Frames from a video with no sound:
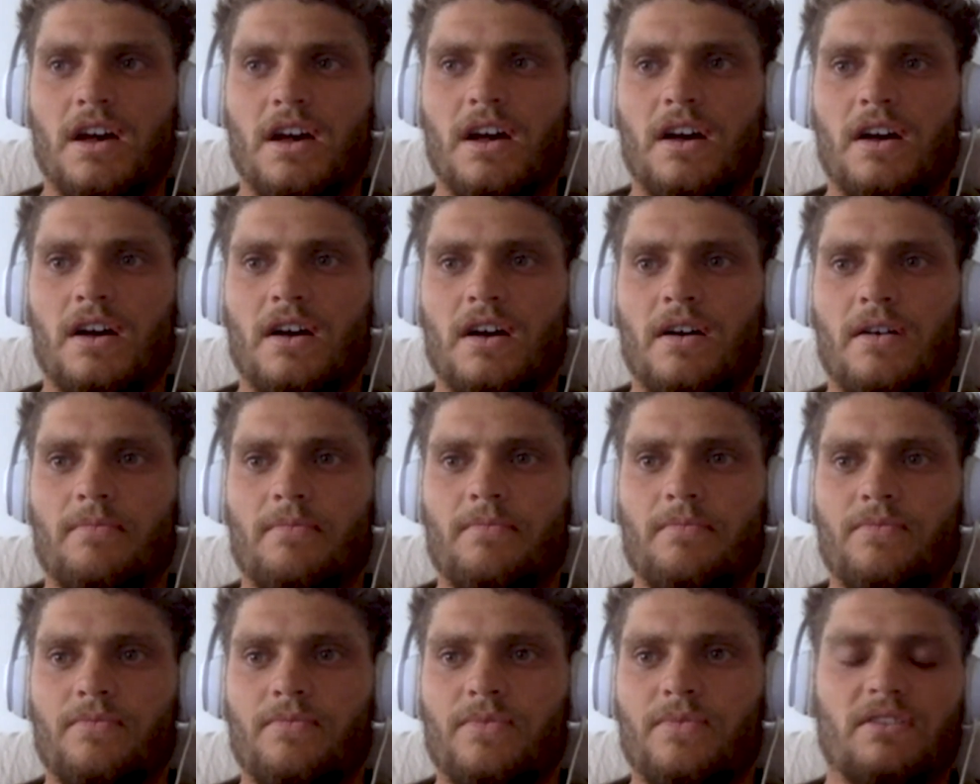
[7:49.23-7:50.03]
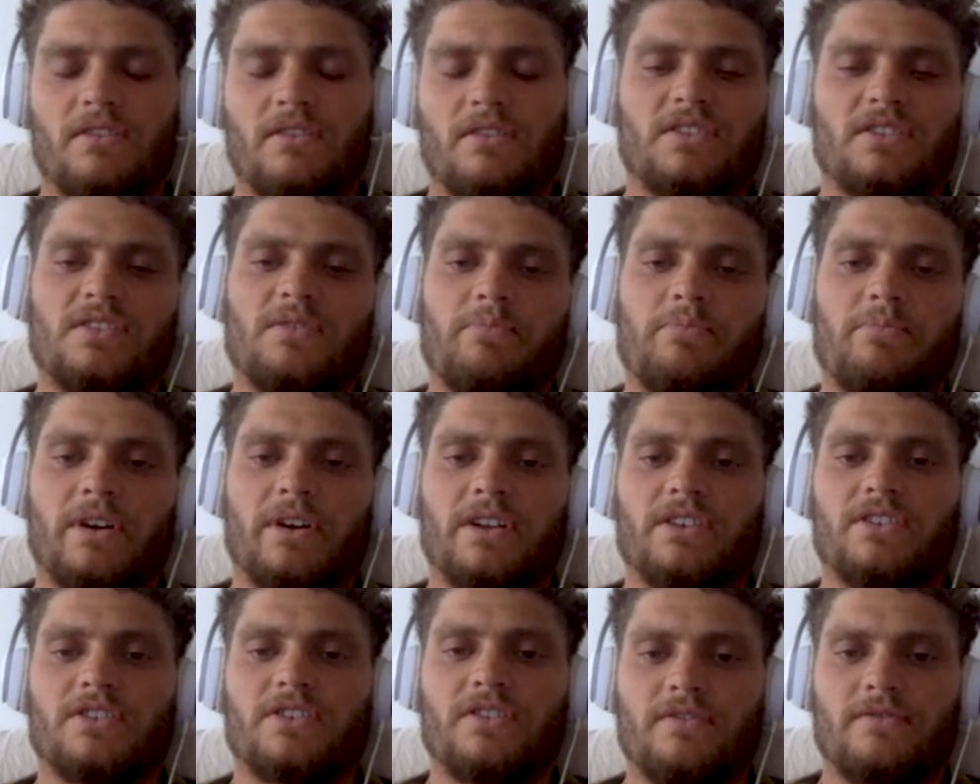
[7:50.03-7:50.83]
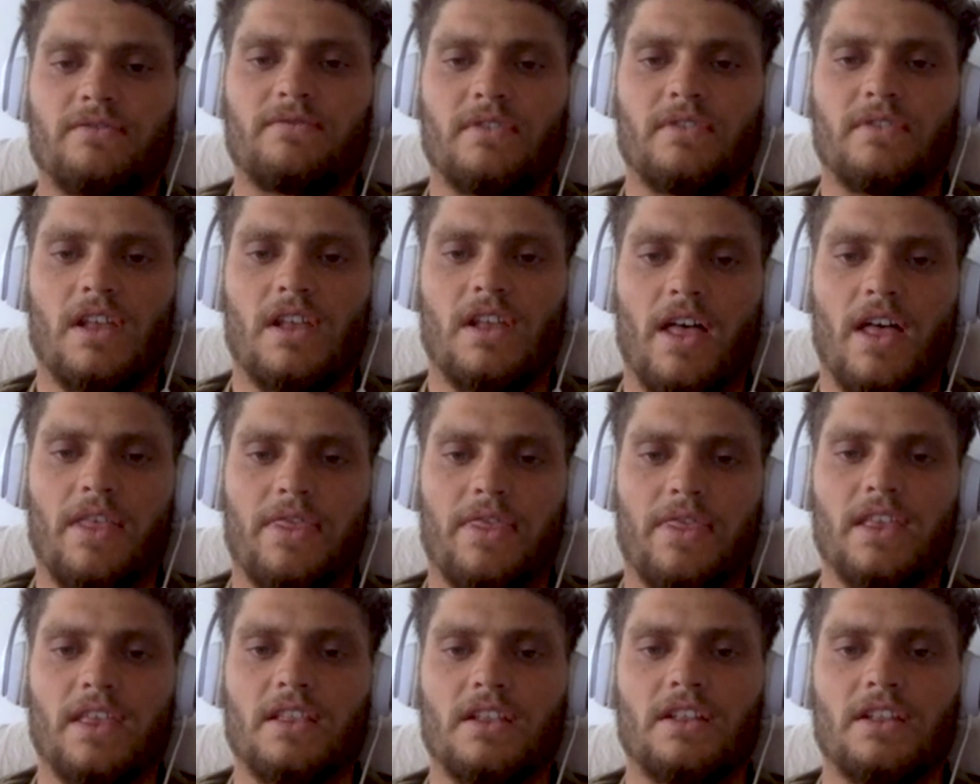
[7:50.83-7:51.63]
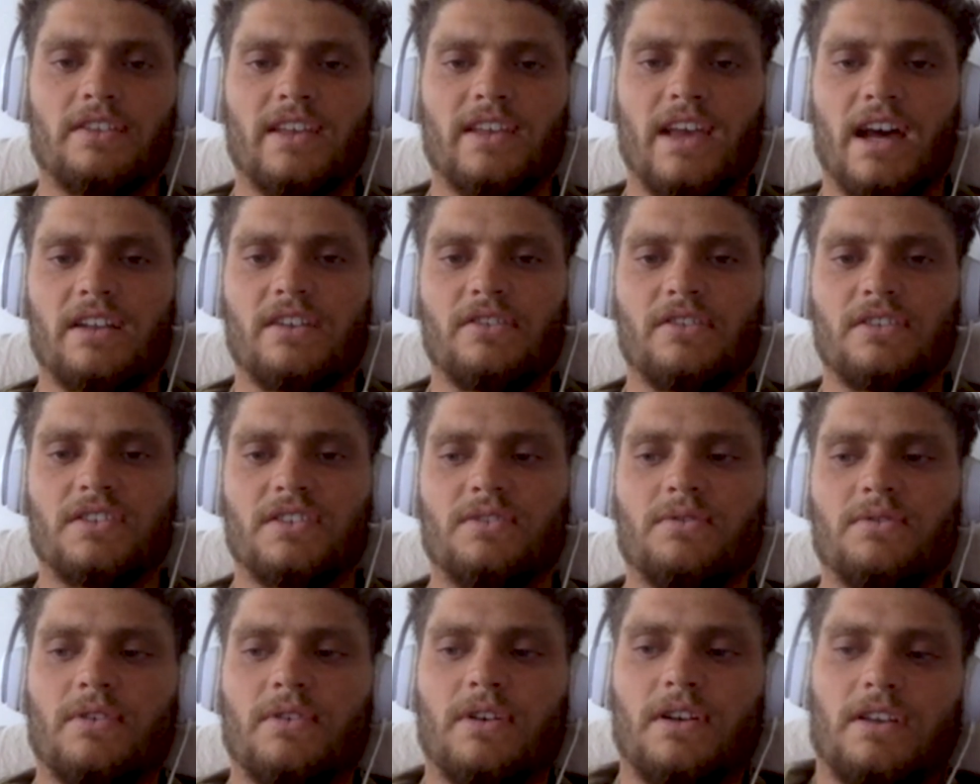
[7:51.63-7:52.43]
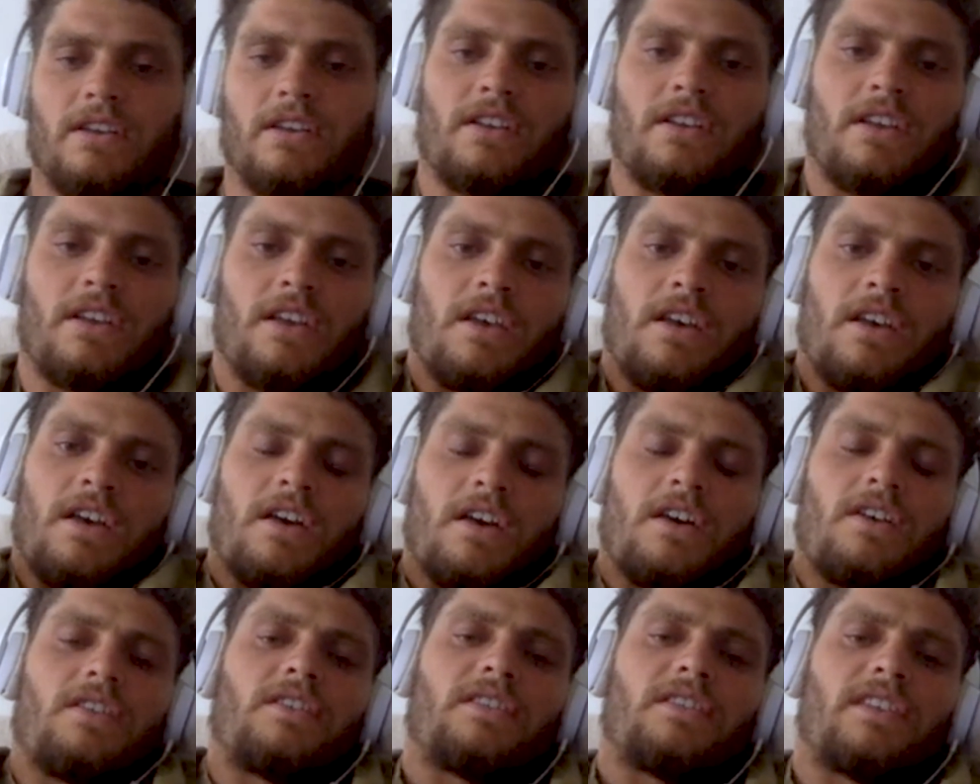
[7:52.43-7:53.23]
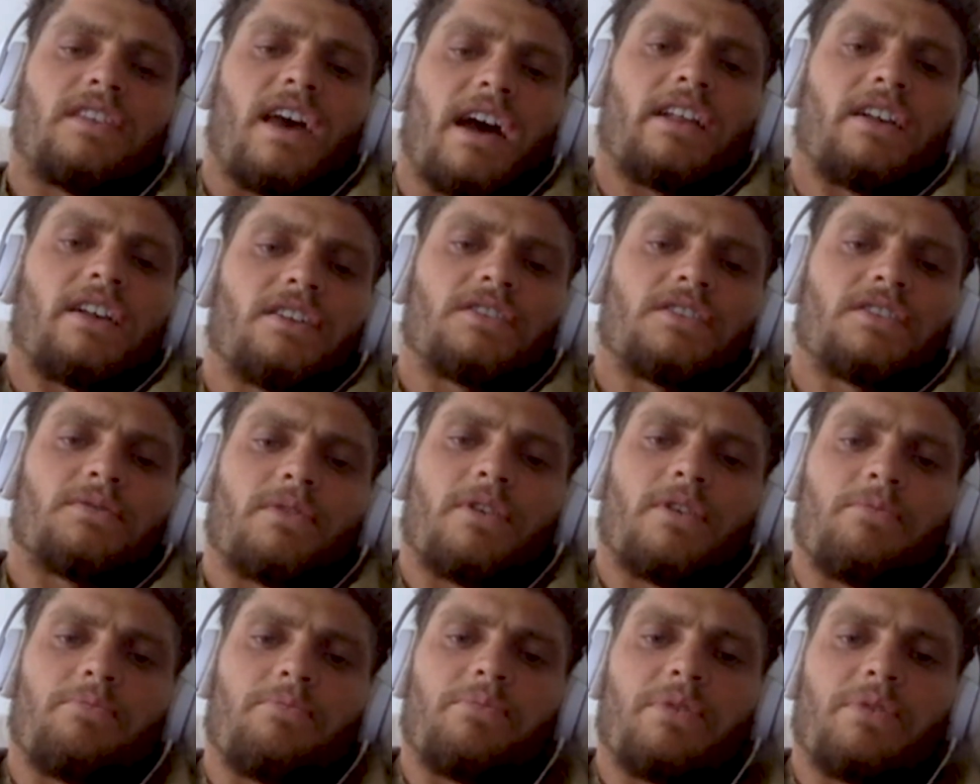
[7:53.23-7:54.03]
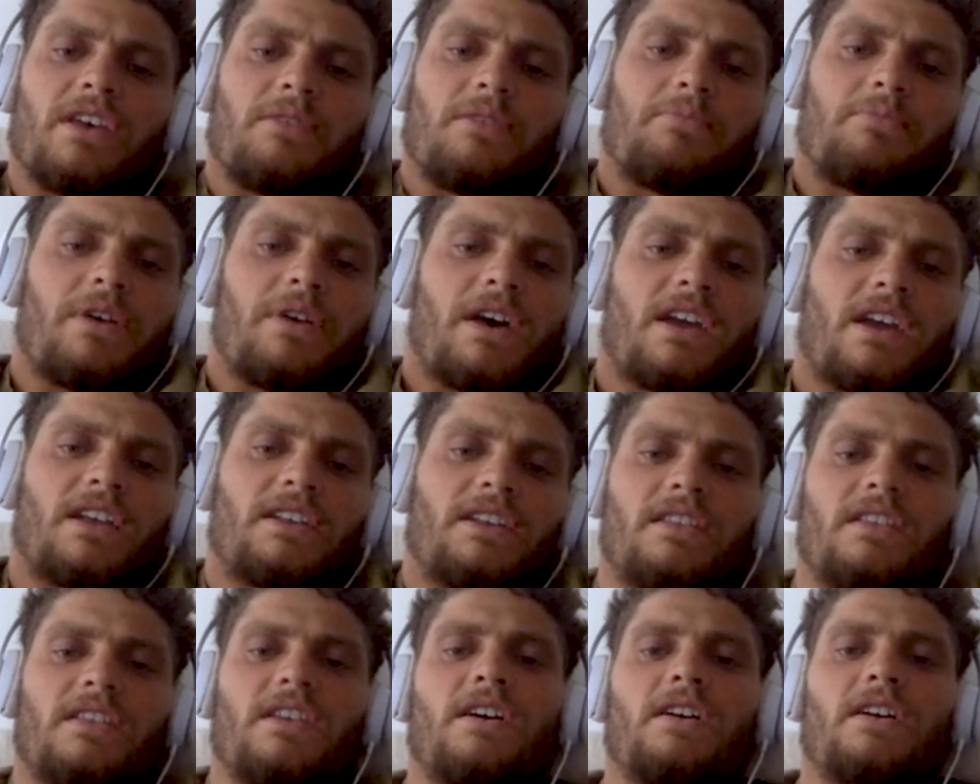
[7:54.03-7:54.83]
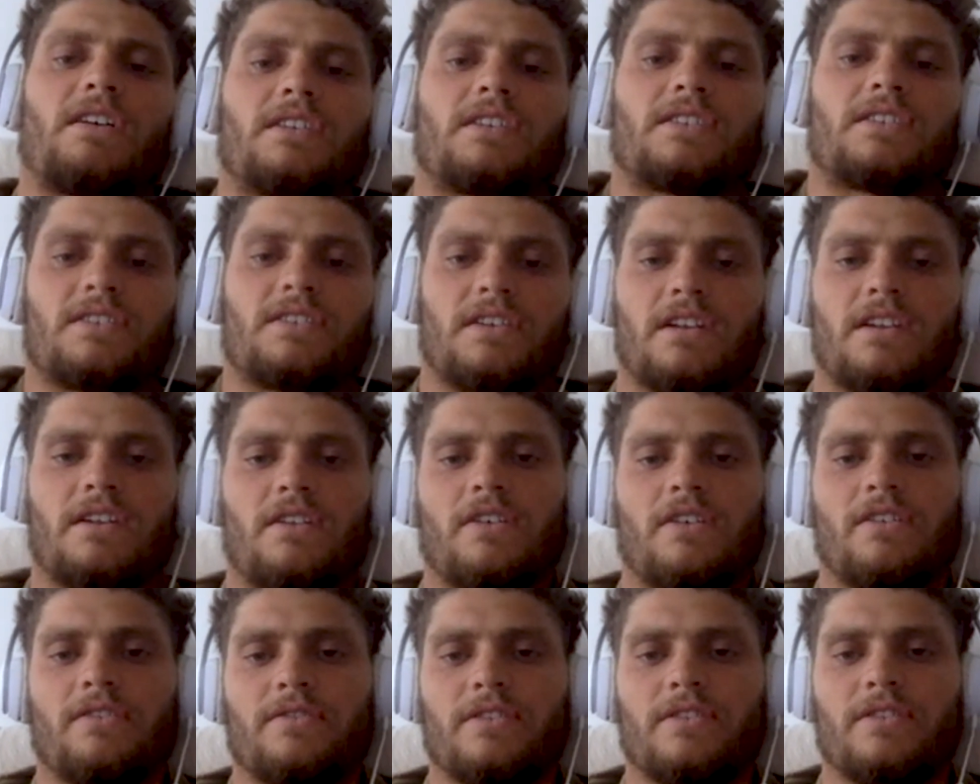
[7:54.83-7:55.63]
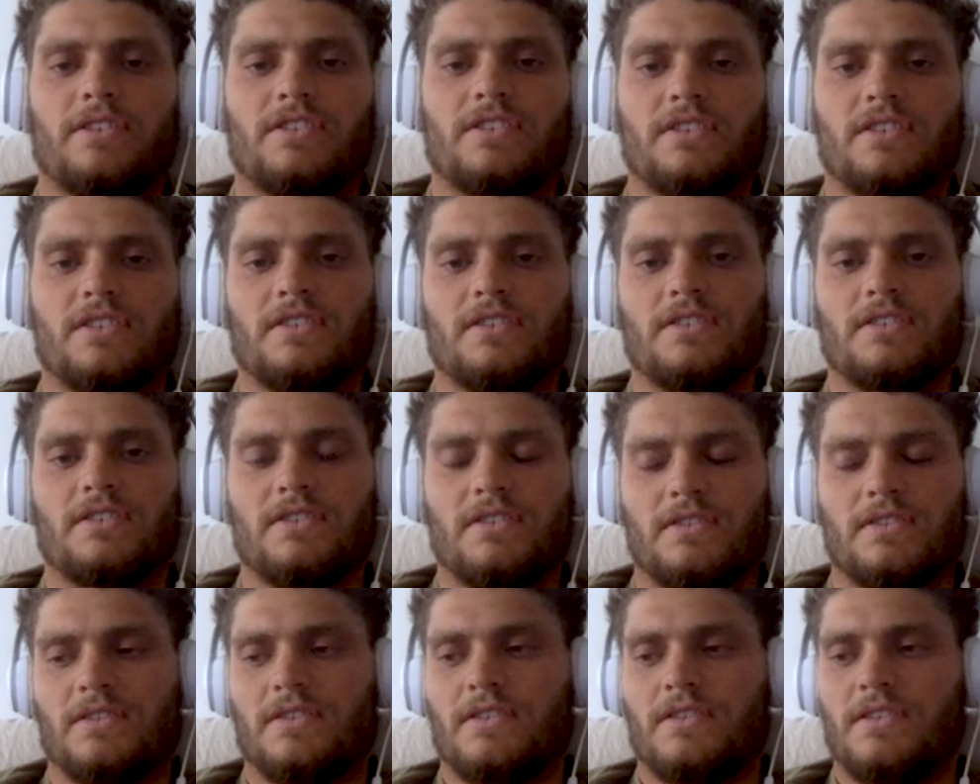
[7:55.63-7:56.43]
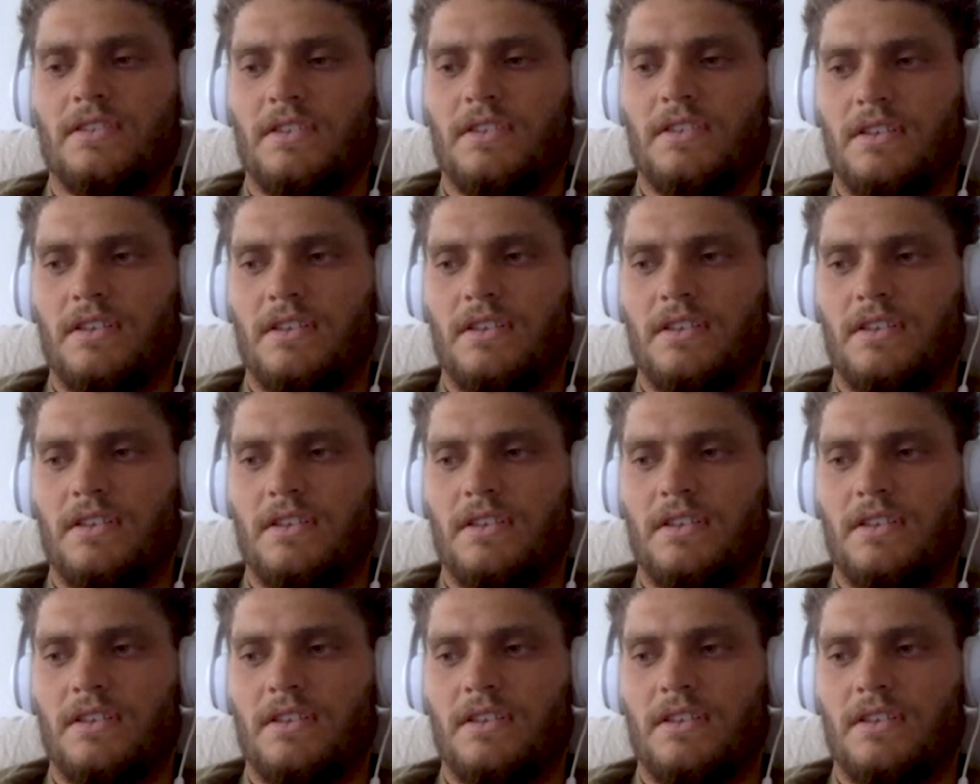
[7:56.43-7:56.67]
There was a bunch of, I think the downhills were a bigger pain in the ass. I don't know if it's because,